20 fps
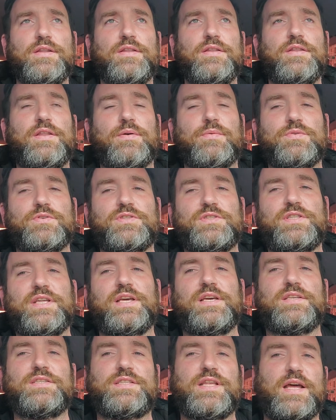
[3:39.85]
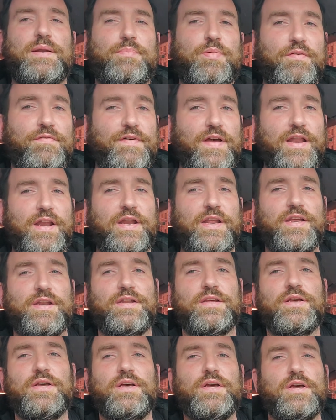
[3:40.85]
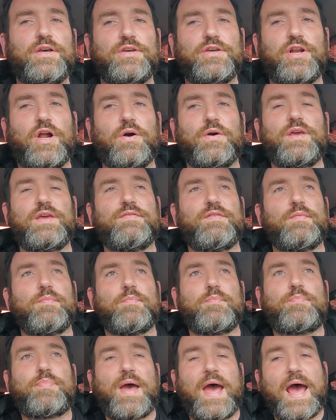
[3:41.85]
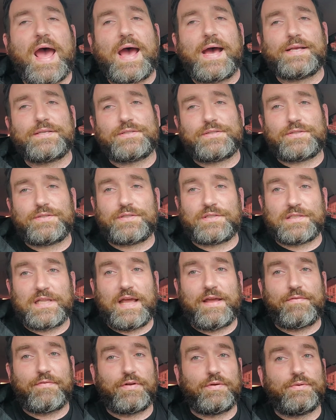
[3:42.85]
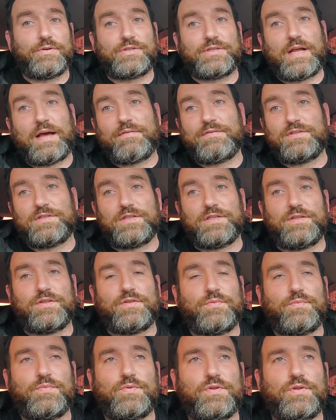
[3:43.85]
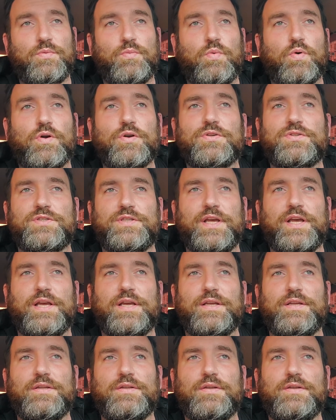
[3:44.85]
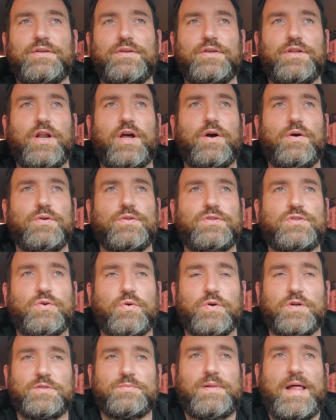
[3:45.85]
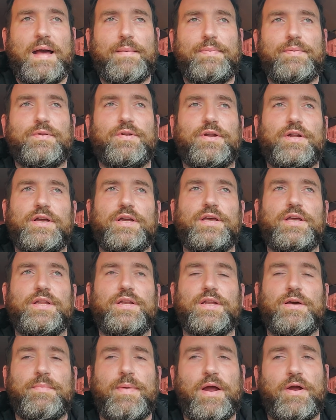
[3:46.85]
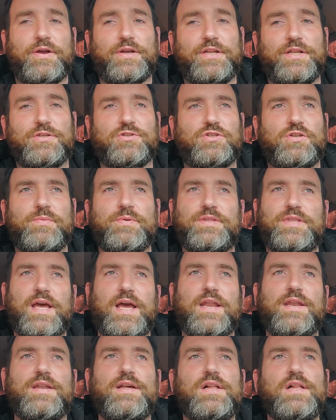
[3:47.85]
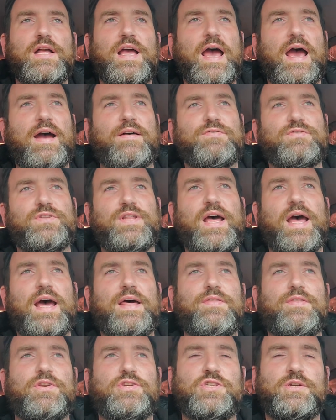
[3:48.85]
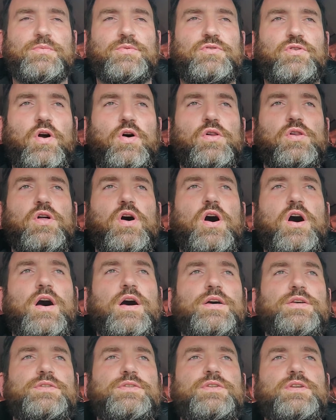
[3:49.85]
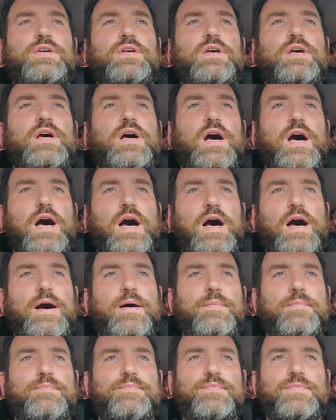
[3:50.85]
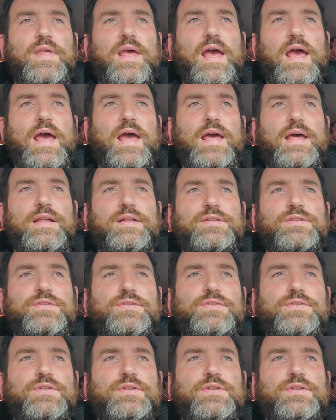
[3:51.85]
there was things that prevented, even past slavery, which is obviously the worst thing, towards black people in American history. But then after that, the Jim Crow laws, and